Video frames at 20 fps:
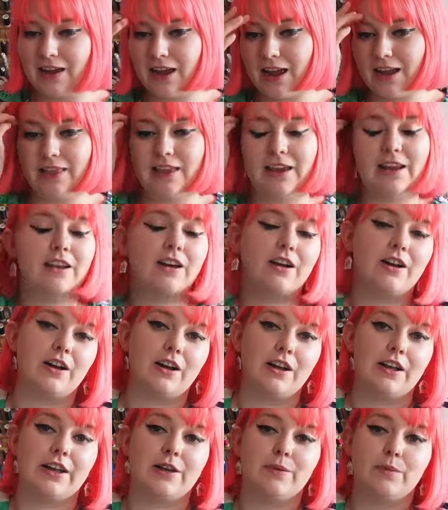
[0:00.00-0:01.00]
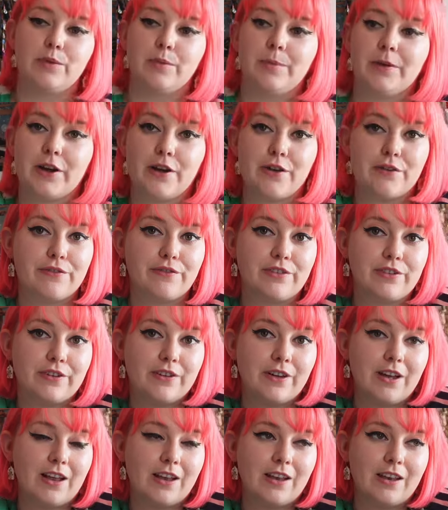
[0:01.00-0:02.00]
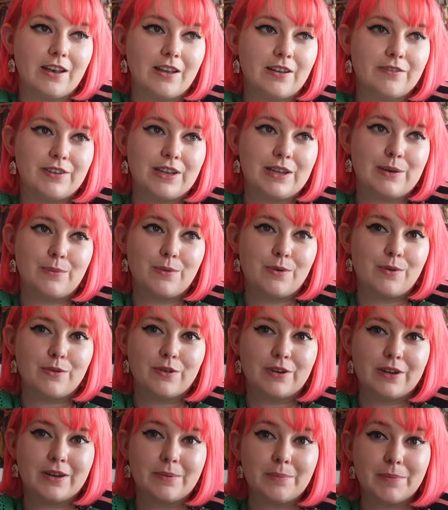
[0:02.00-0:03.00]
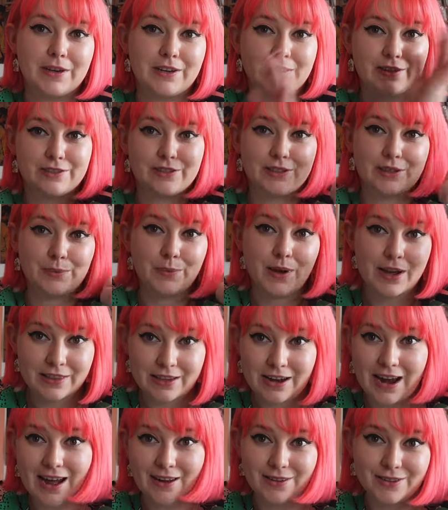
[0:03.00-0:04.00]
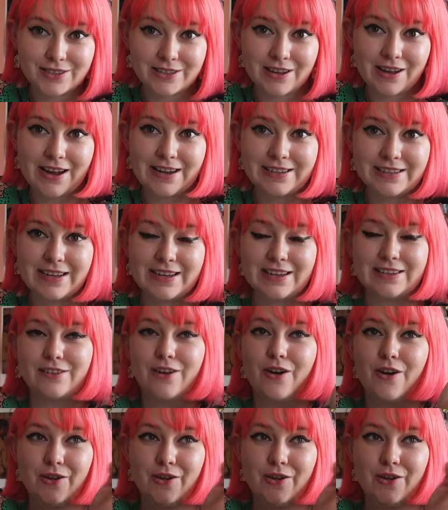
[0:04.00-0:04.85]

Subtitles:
and then I will be going for a lovely walk because the weather outside is